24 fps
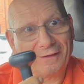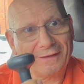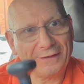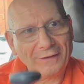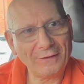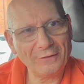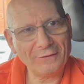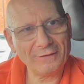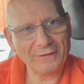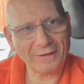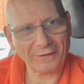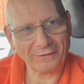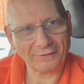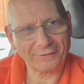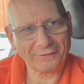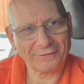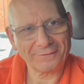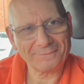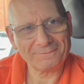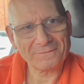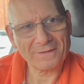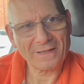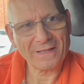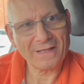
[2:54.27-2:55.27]
units?
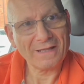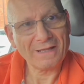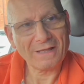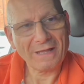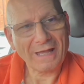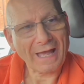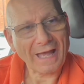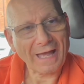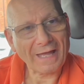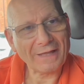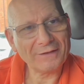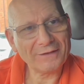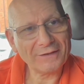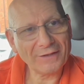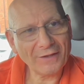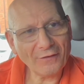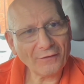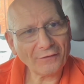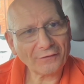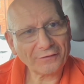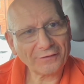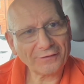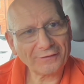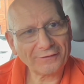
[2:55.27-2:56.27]
And the
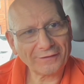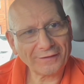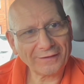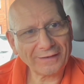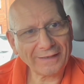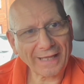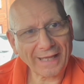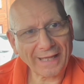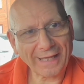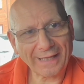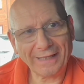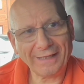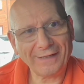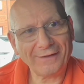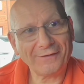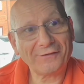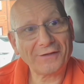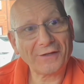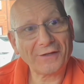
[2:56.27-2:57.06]
answer to that is they're